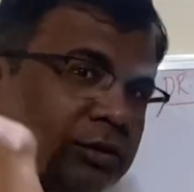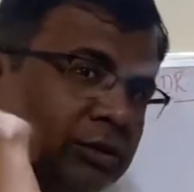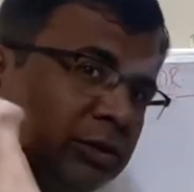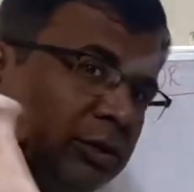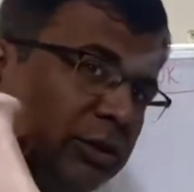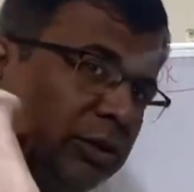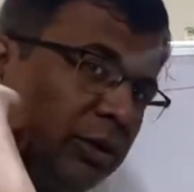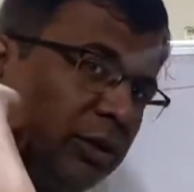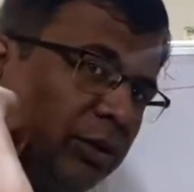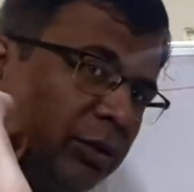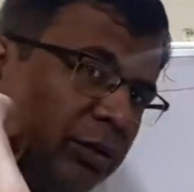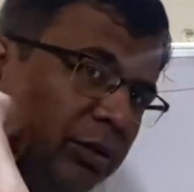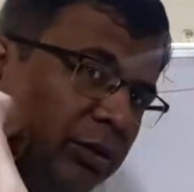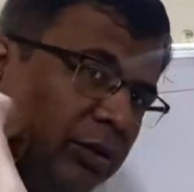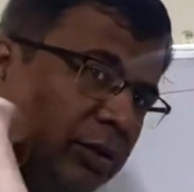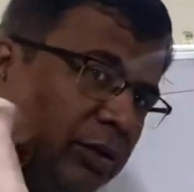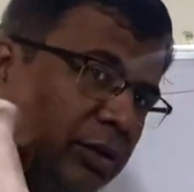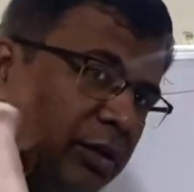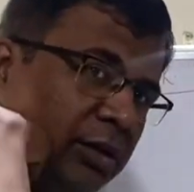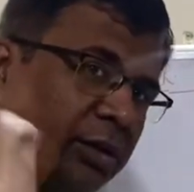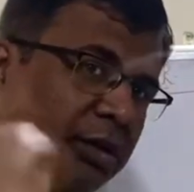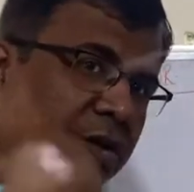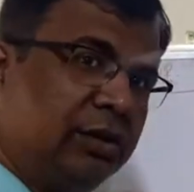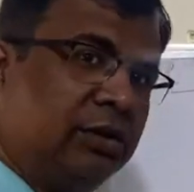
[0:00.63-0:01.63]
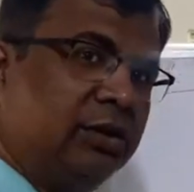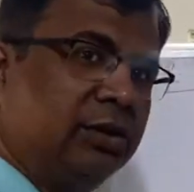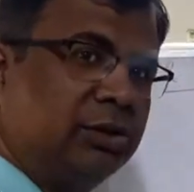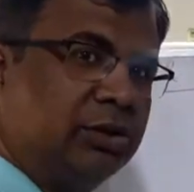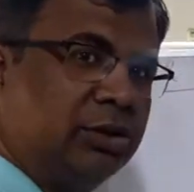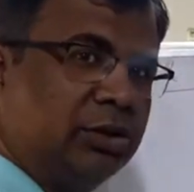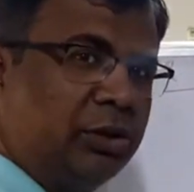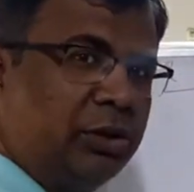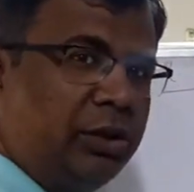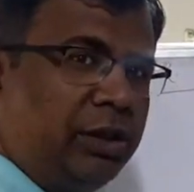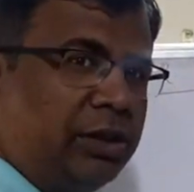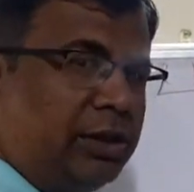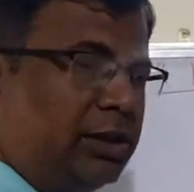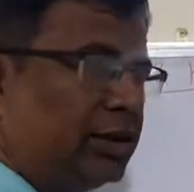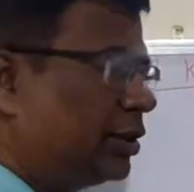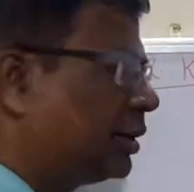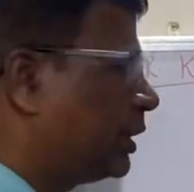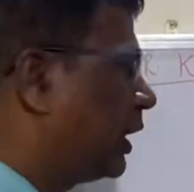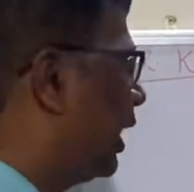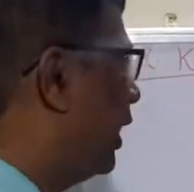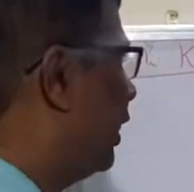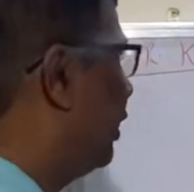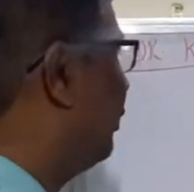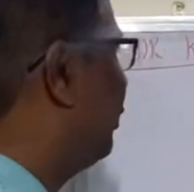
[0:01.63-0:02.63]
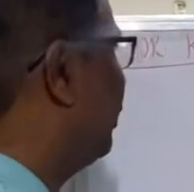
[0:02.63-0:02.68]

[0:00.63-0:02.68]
Sure. So let us start